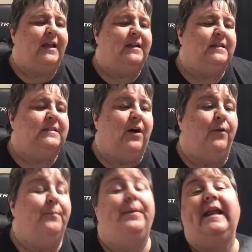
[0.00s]

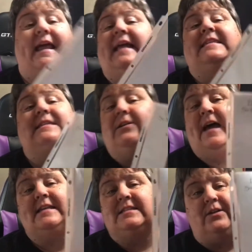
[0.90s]
So, but it still
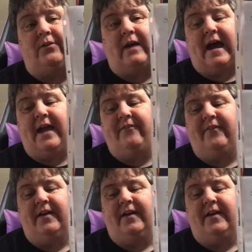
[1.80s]
has to arrive.